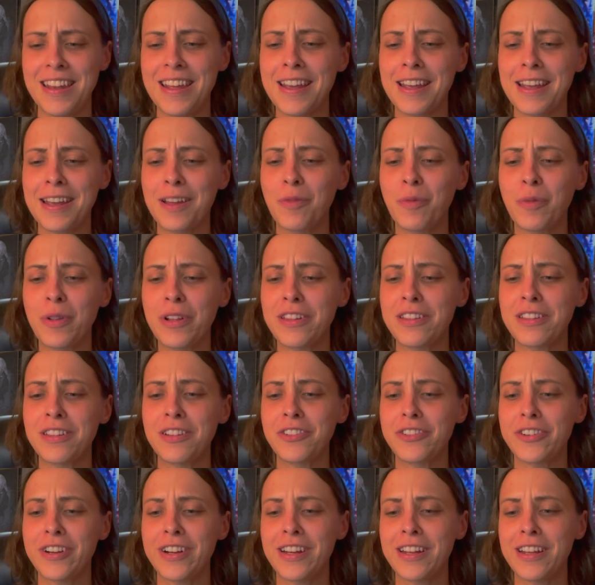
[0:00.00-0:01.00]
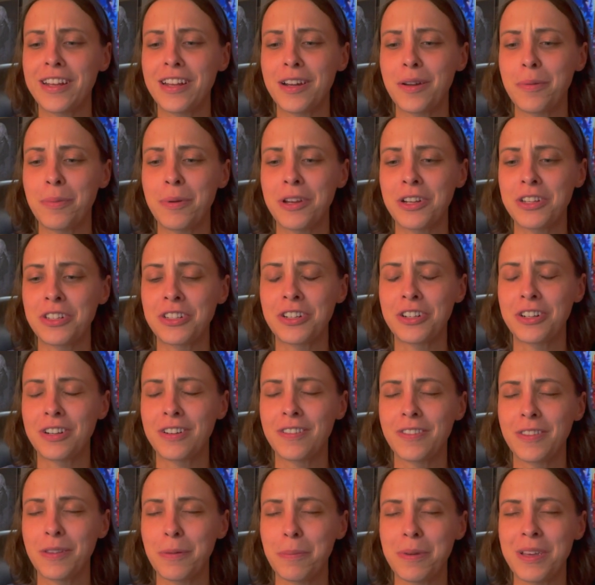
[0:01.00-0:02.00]
Nick and Winston trying to get a
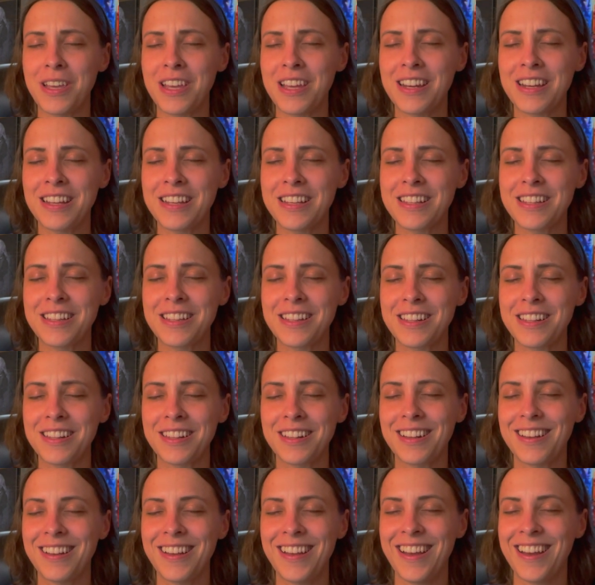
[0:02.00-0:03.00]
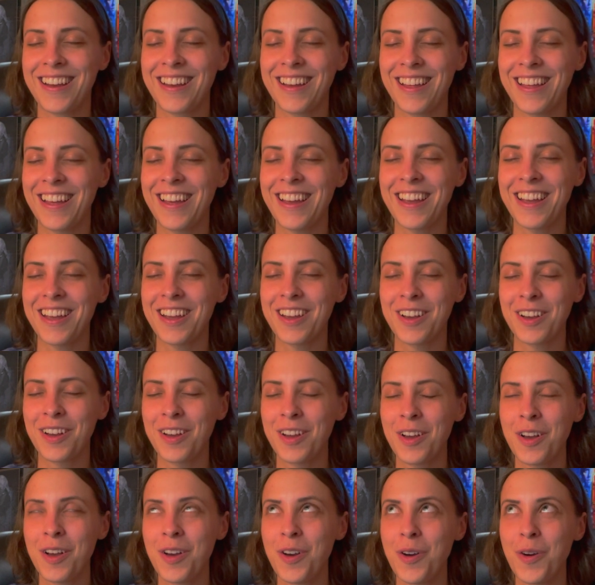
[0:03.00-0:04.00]
picture of the penis.
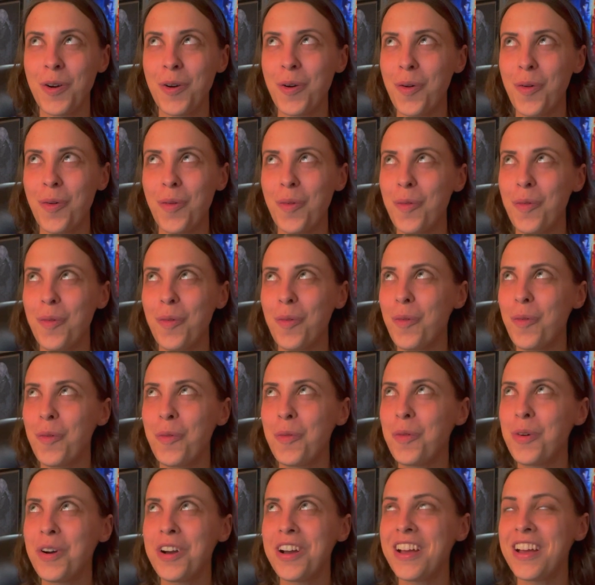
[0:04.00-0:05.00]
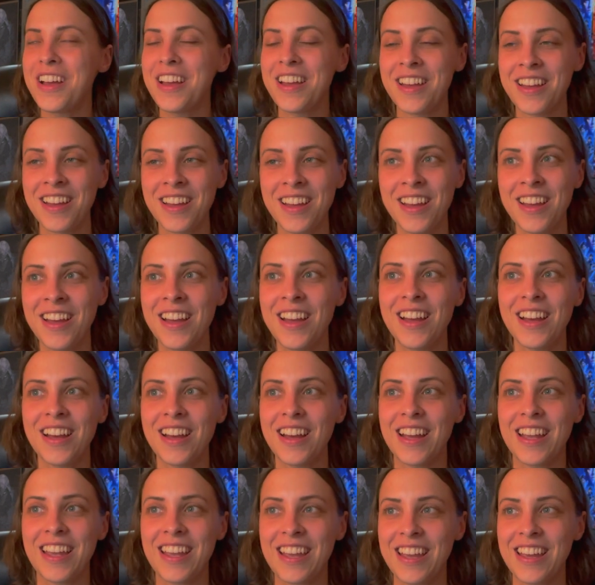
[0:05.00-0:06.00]
Like, what?
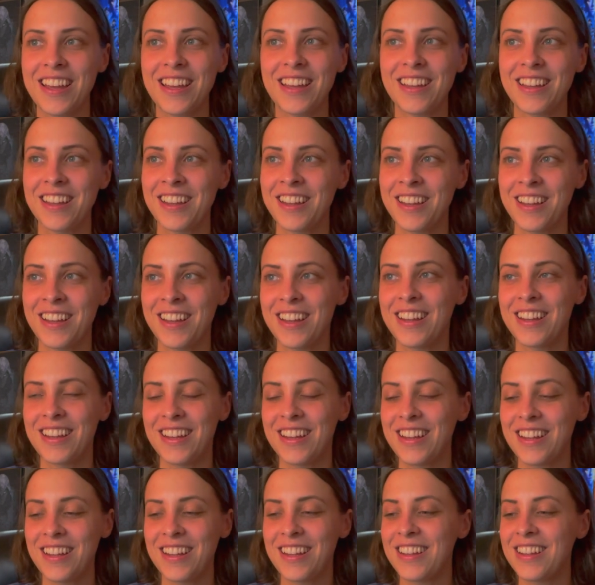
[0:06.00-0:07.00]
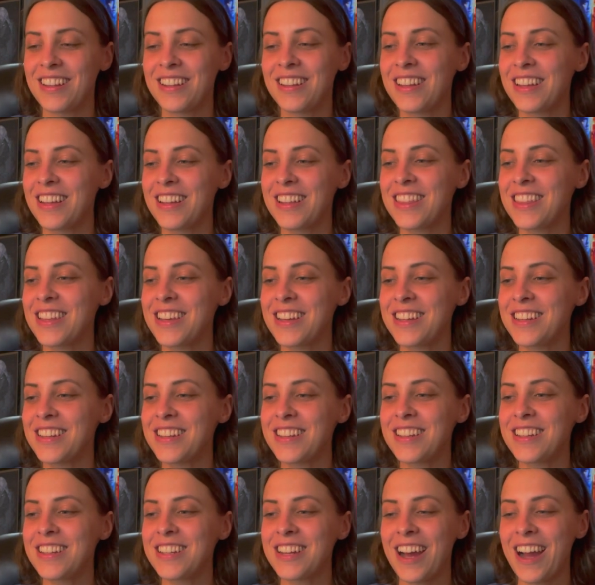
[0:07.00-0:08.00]
I can't. And like the
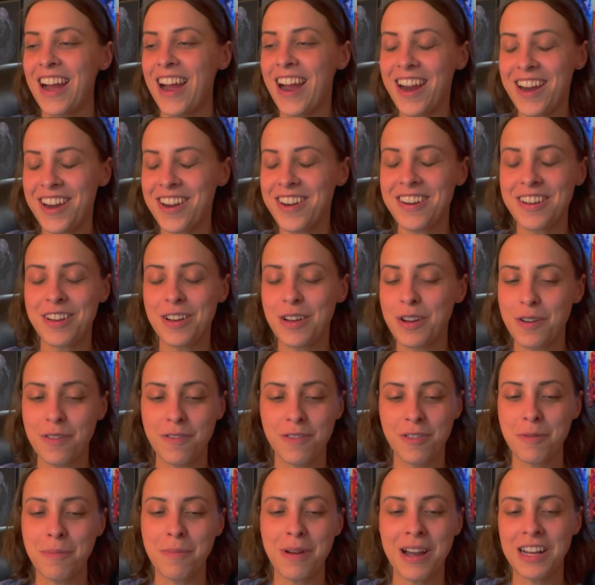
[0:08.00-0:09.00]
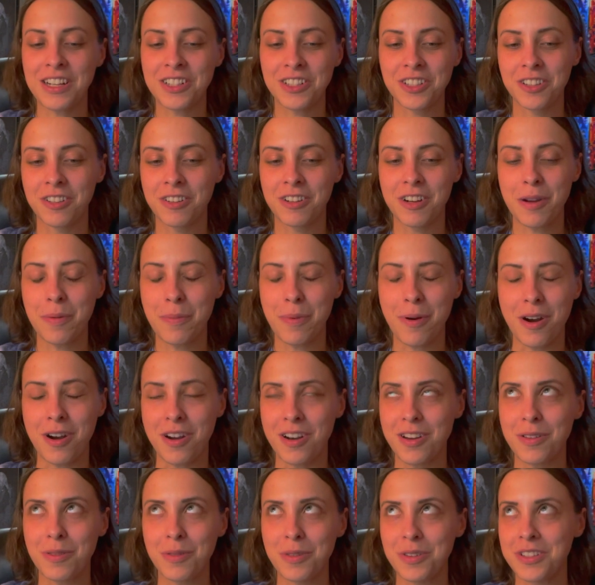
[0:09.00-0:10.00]
entirety of the Bachelorette
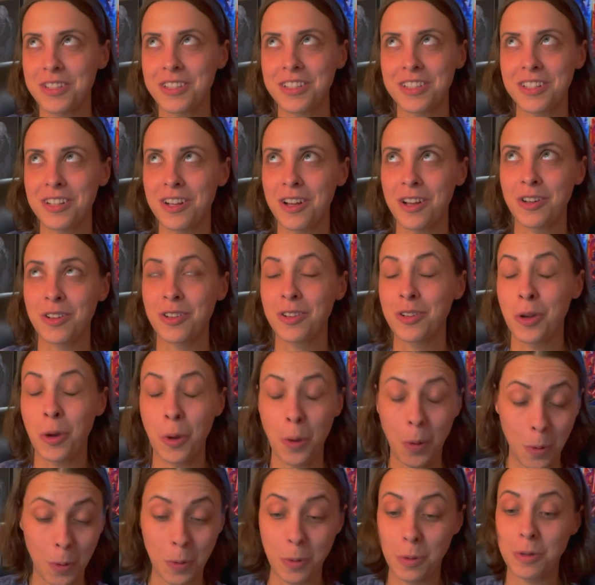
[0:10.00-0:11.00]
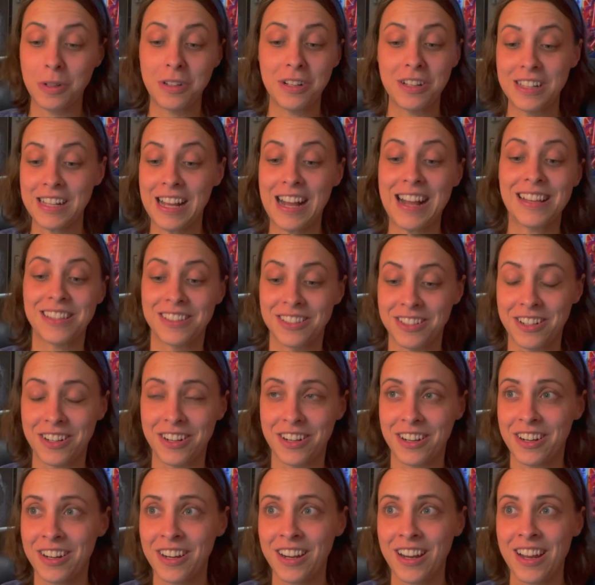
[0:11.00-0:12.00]
party, just a total
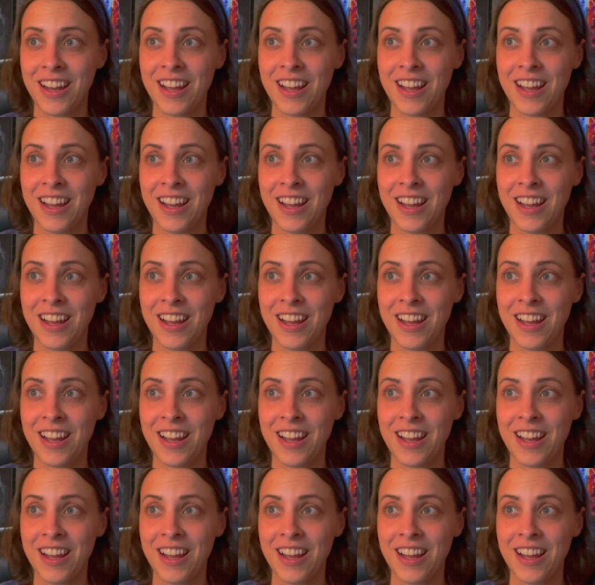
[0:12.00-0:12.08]
disaster.